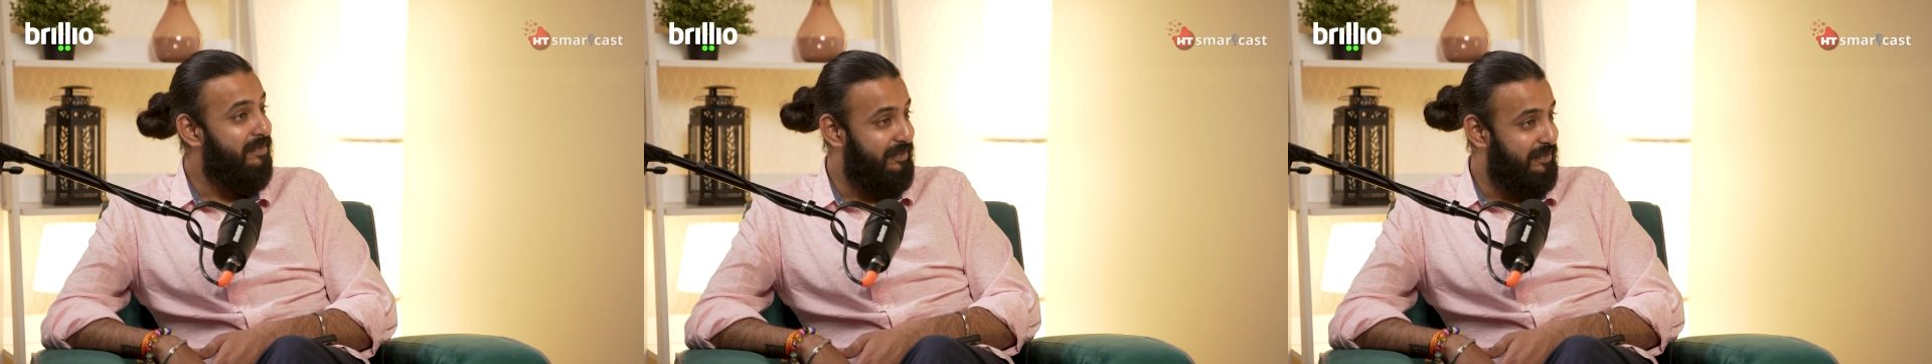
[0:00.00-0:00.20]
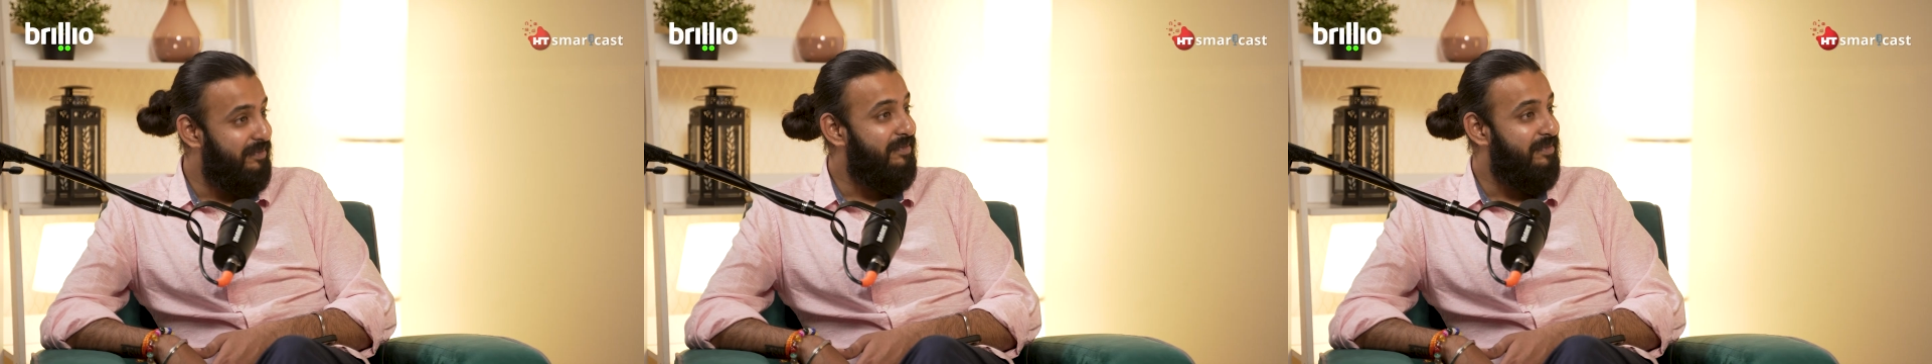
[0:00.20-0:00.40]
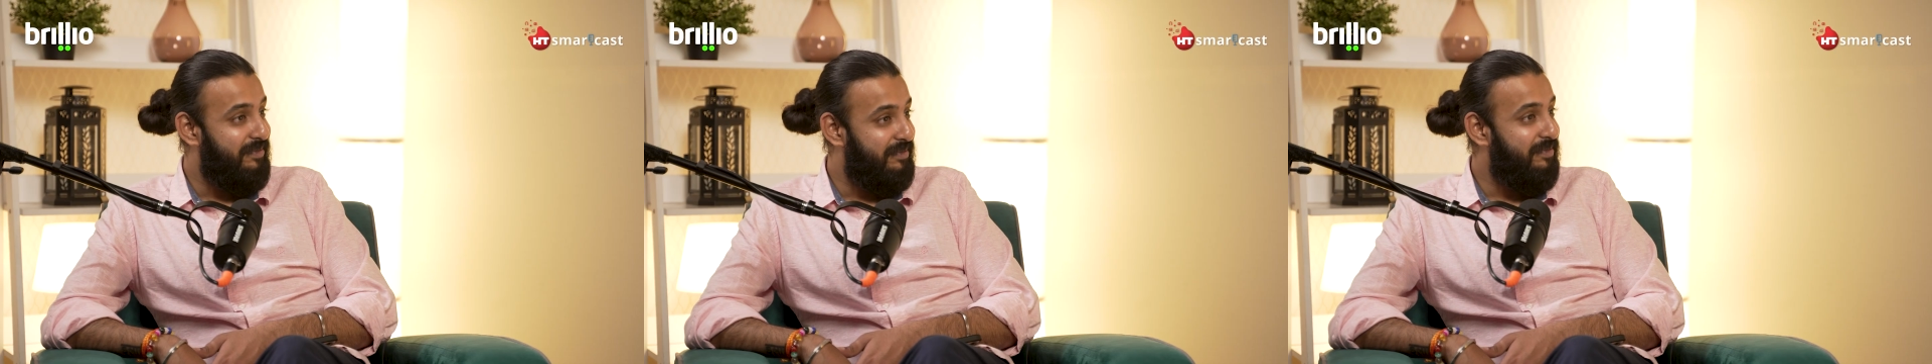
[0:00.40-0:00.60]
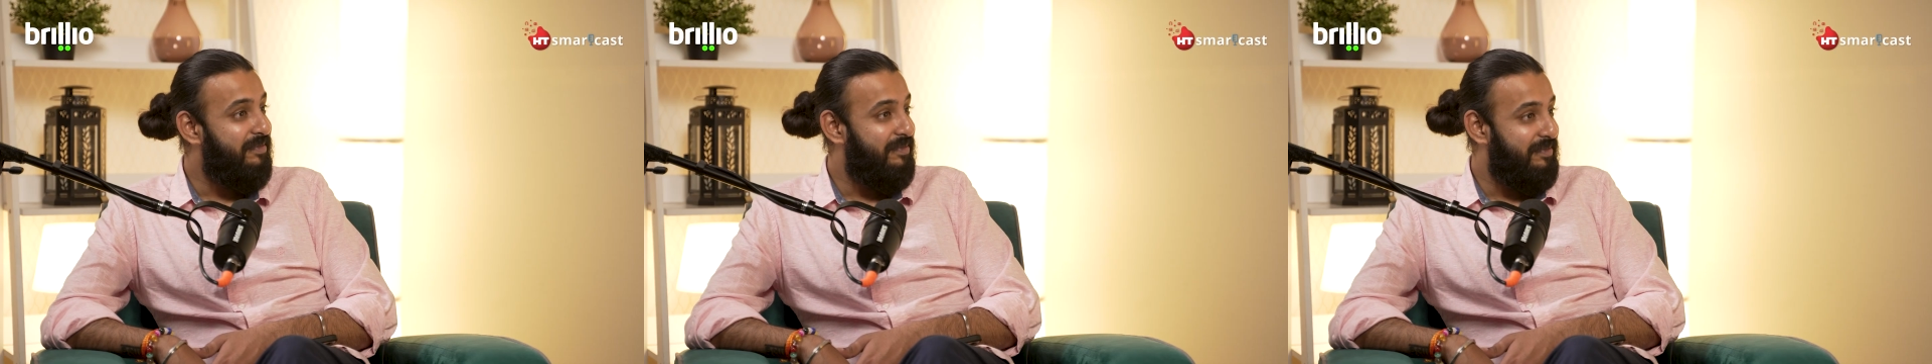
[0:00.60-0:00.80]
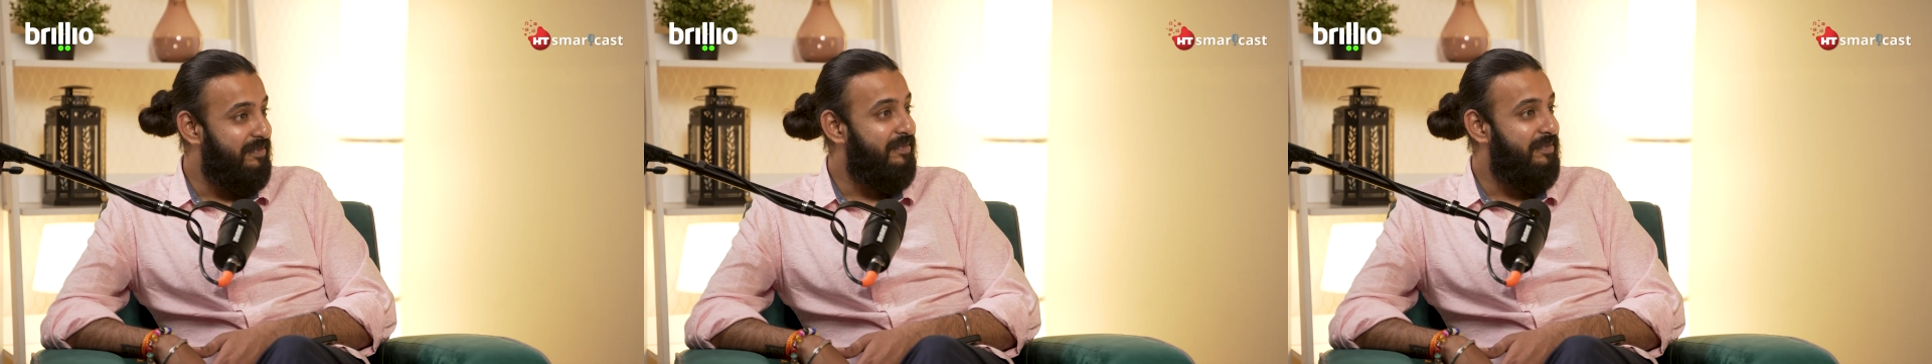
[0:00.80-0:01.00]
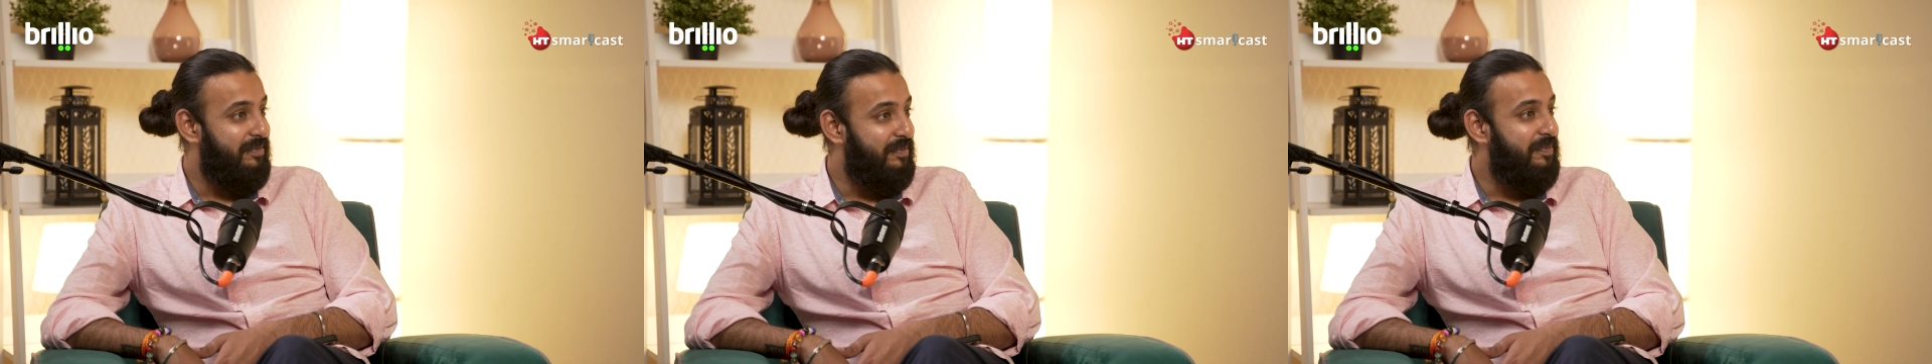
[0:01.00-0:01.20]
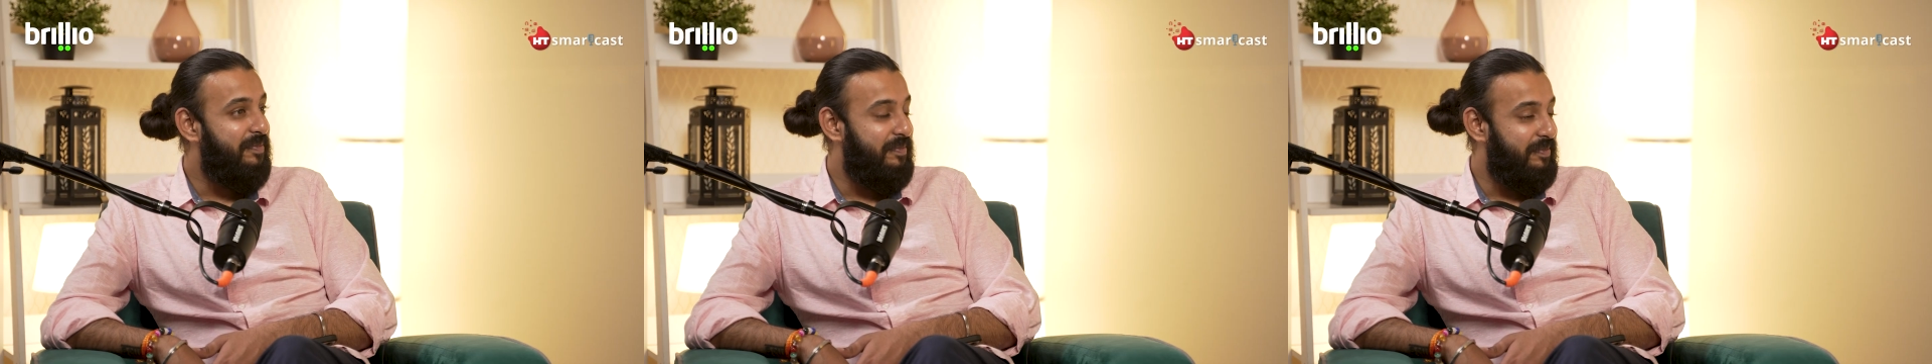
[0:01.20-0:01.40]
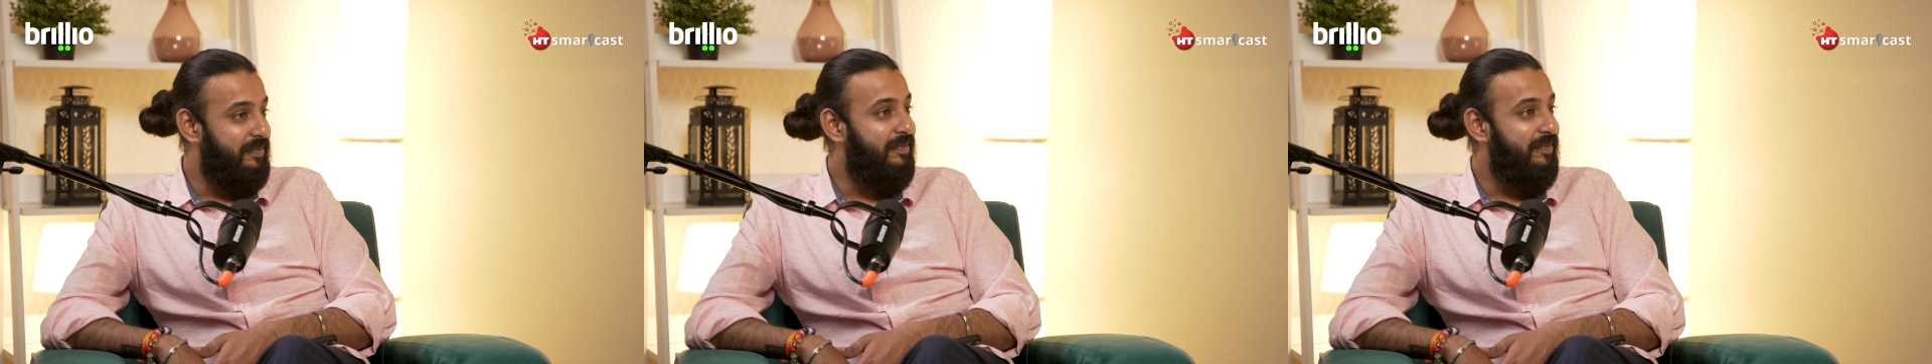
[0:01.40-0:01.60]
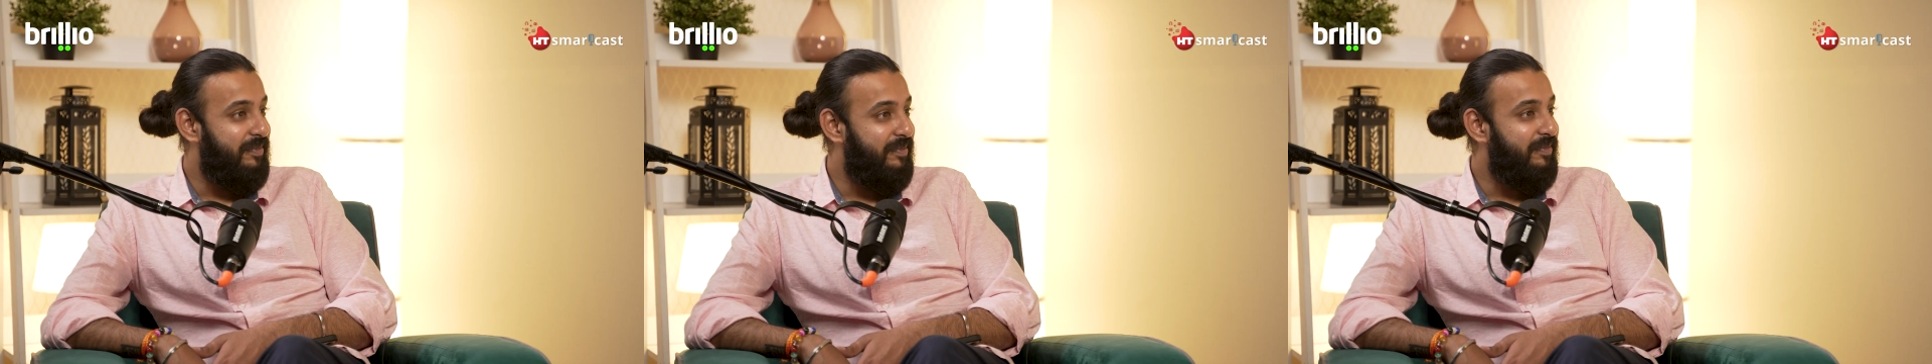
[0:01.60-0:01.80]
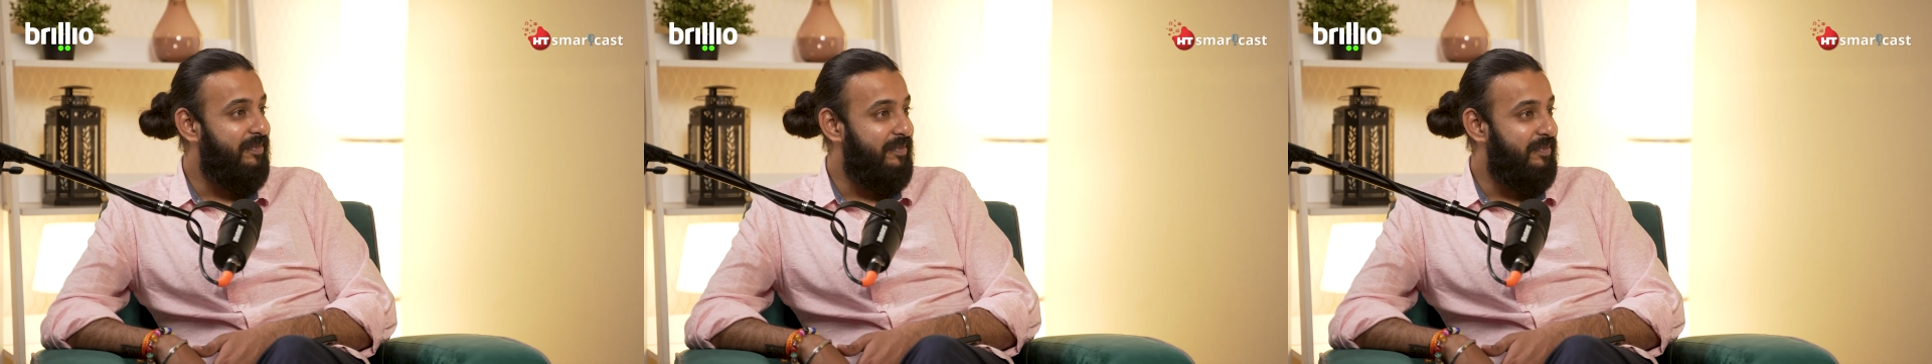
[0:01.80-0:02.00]
didn't happen, was
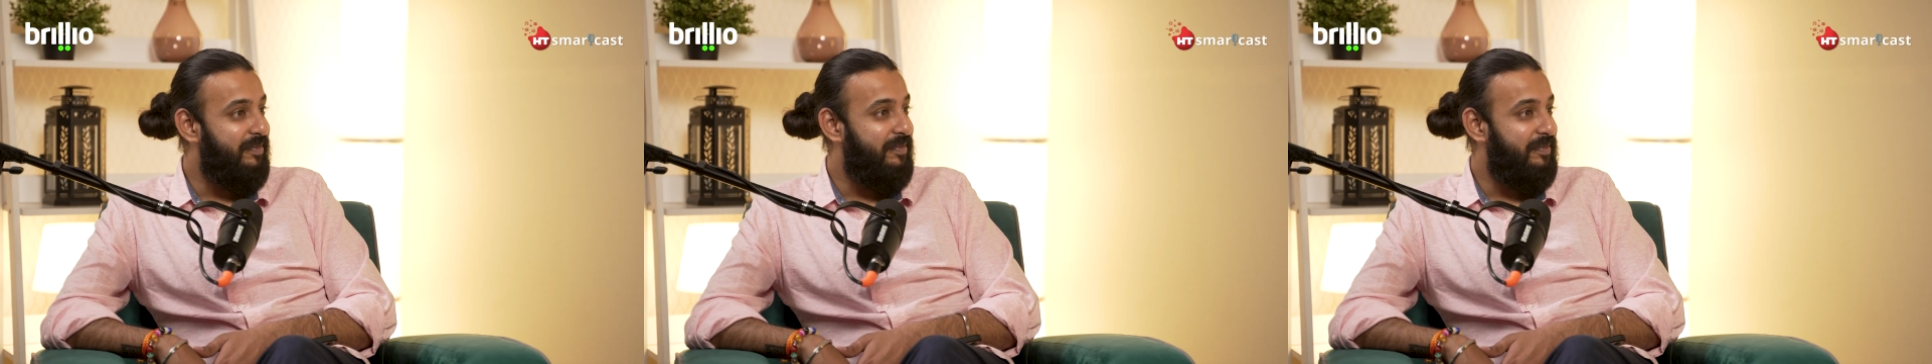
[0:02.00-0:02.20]
not there.